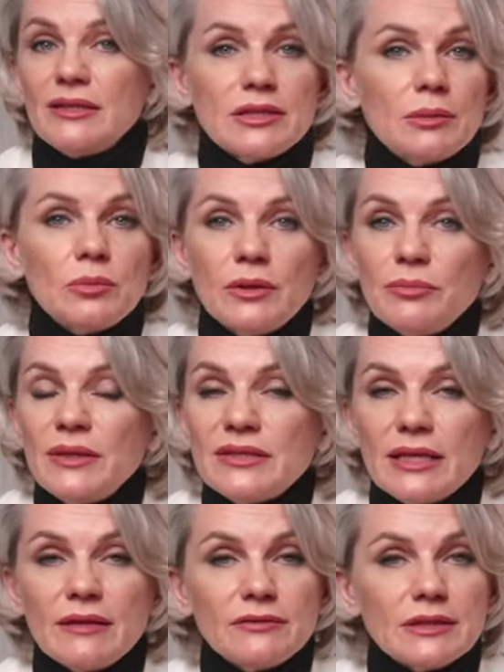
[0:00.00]
someone must
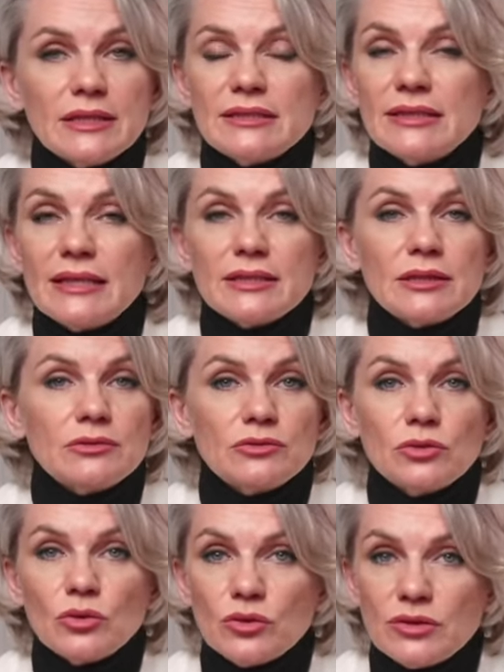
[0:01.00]
have an aesthetic
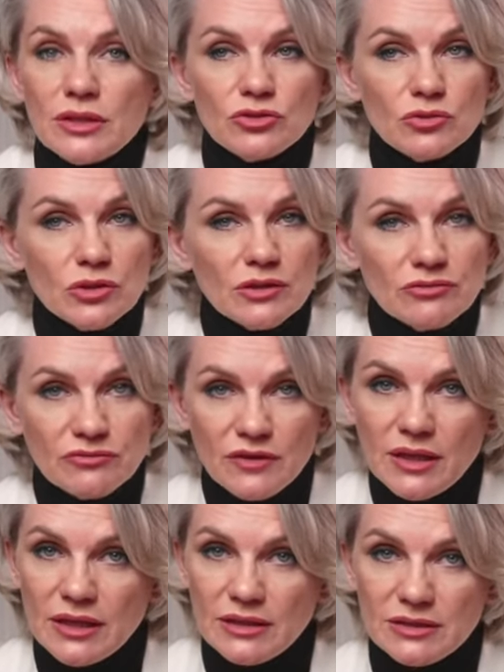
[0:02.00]
flaw that you can
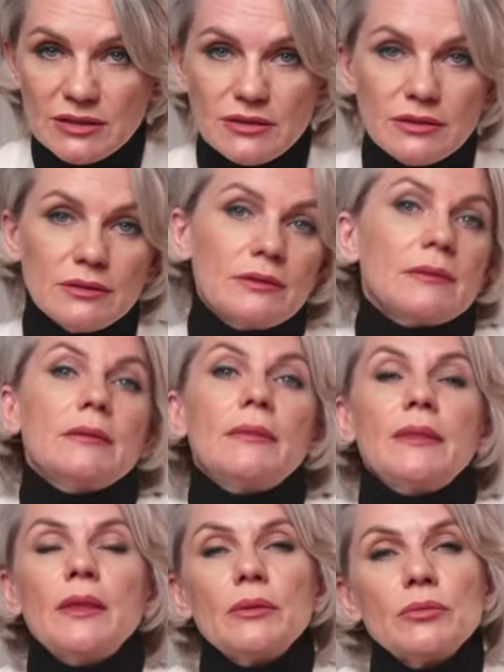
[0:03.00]
find.
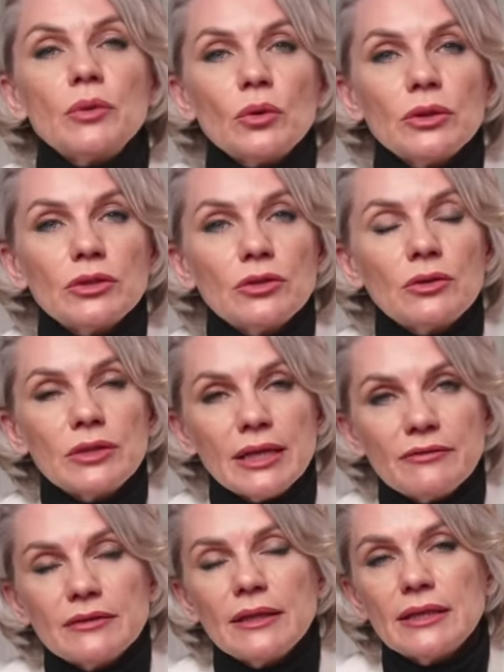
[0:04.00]
Of course, you
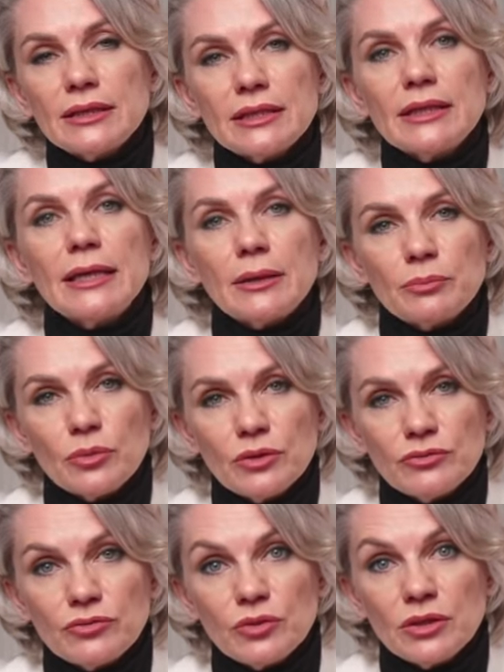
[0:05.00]
definitely need a
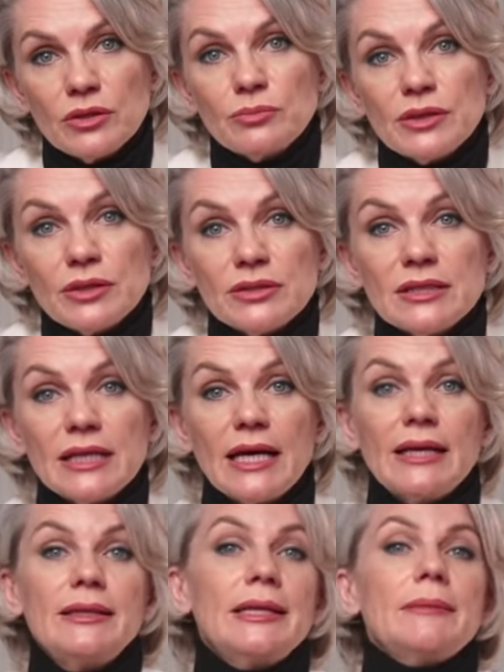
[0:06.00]
portfolio because
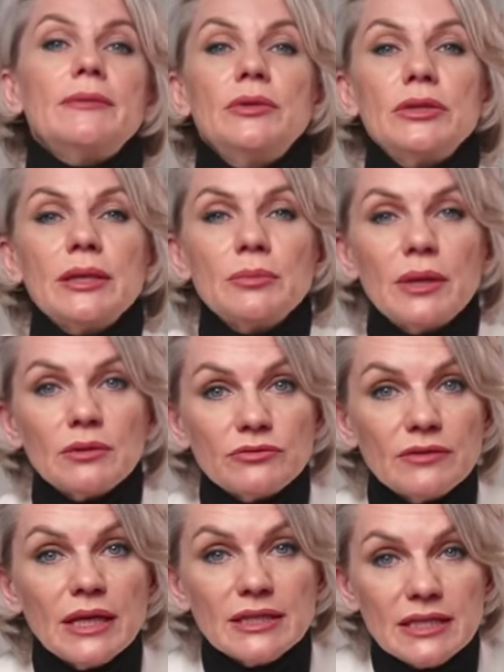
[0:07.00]
clients have to somehow
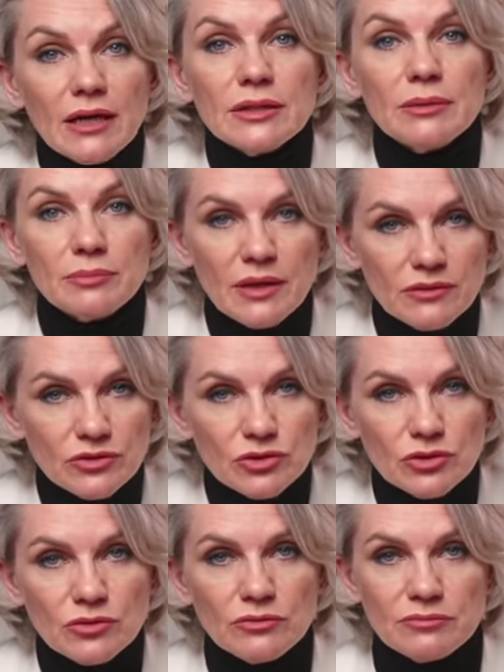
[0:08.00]
find out about
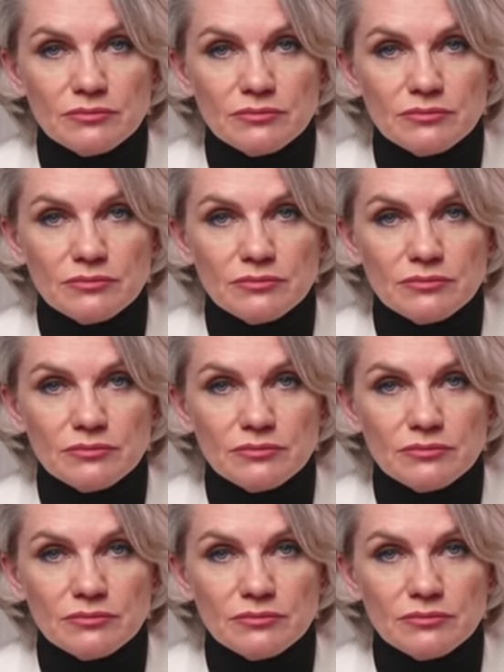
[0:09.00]
you.